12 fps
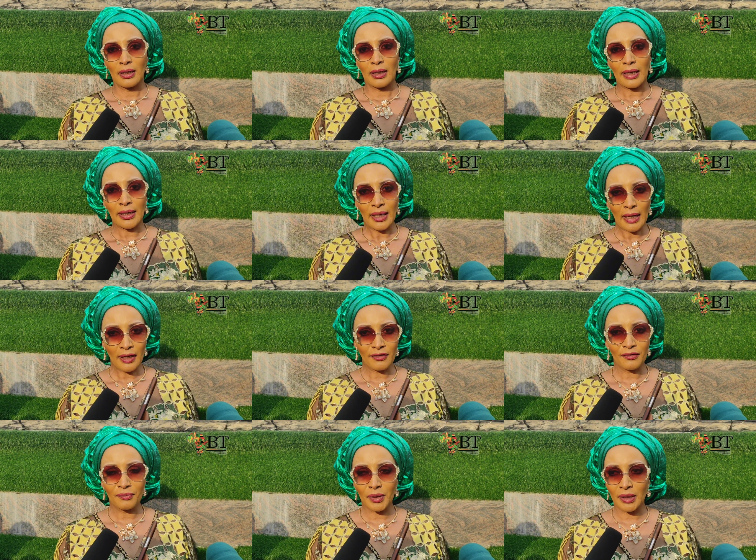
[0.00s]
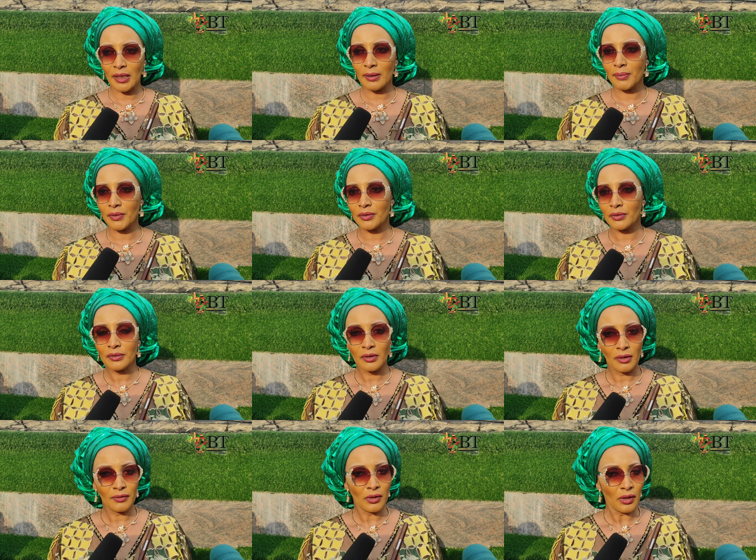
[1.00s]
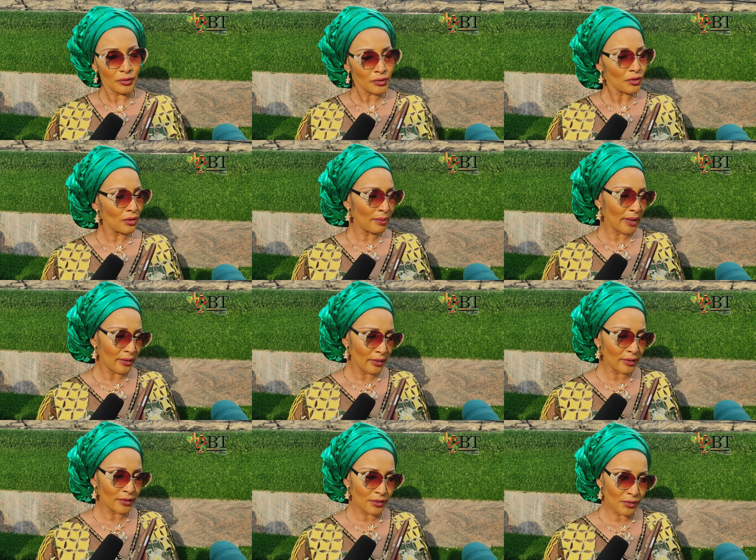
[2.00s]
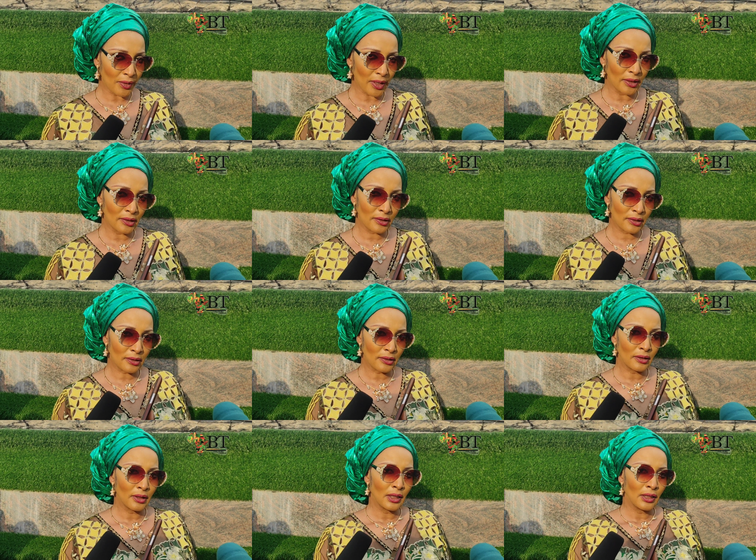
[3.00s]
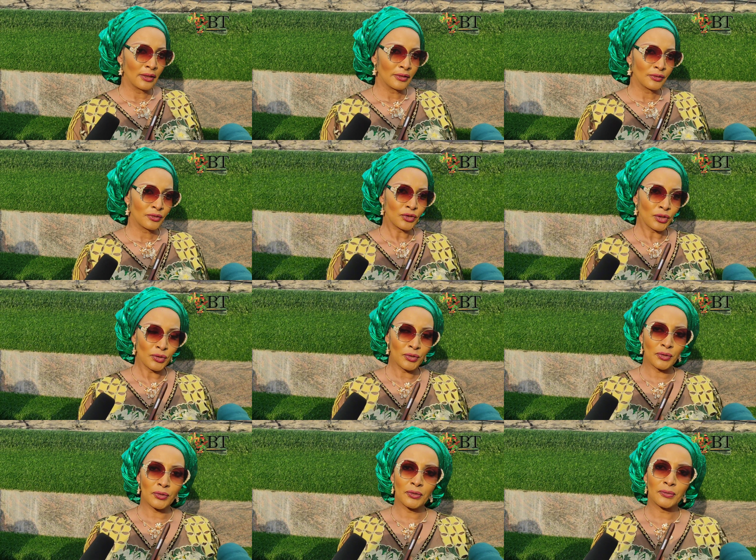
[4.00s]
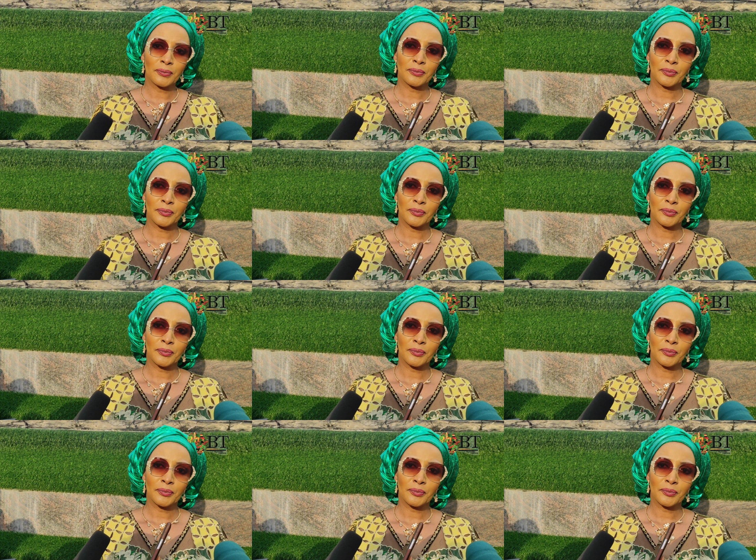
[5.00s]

I have been able, also by God's grace, to